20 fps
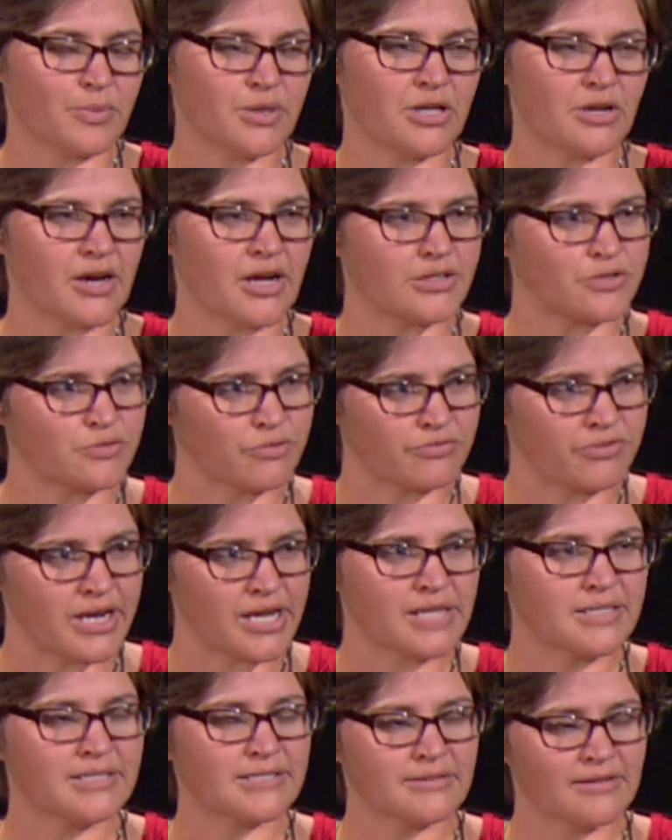their actual
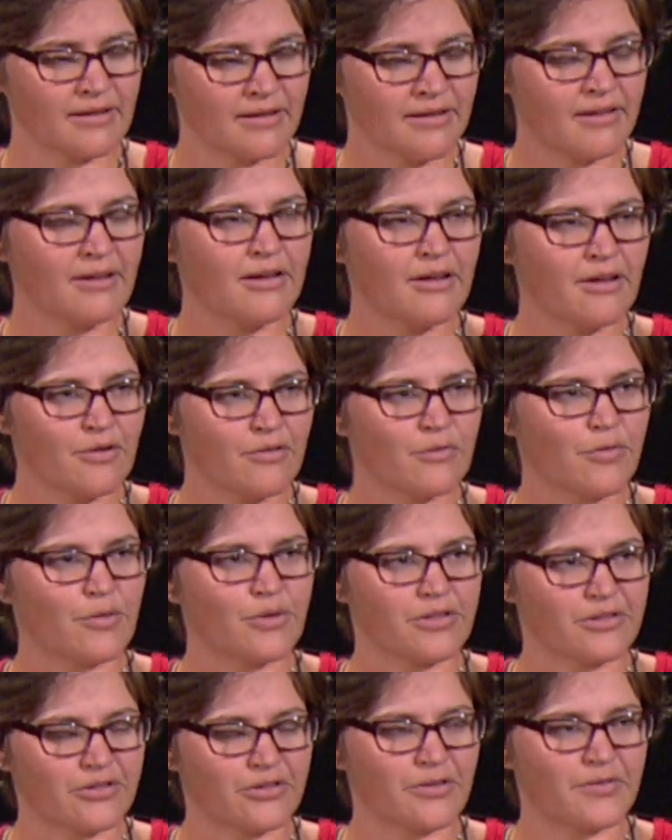rates for
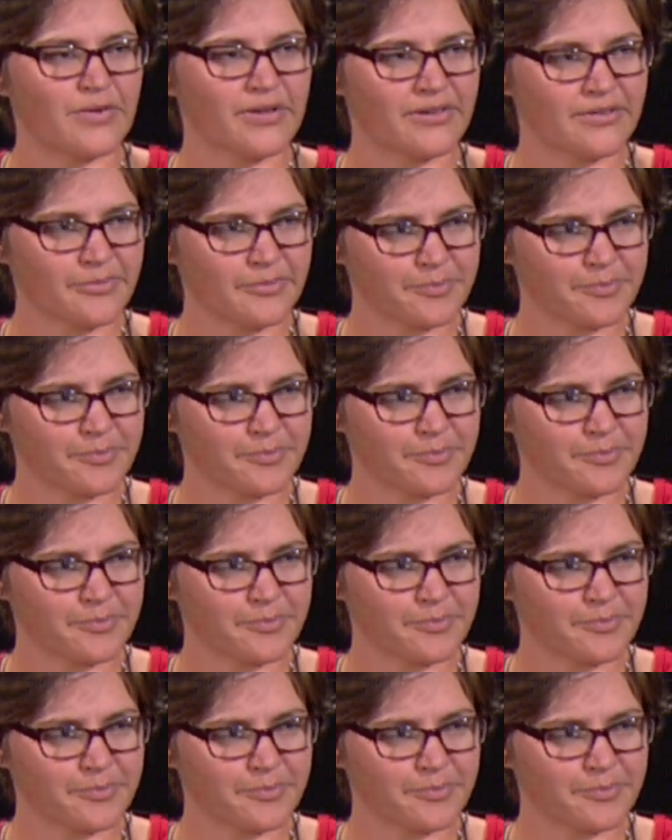the service.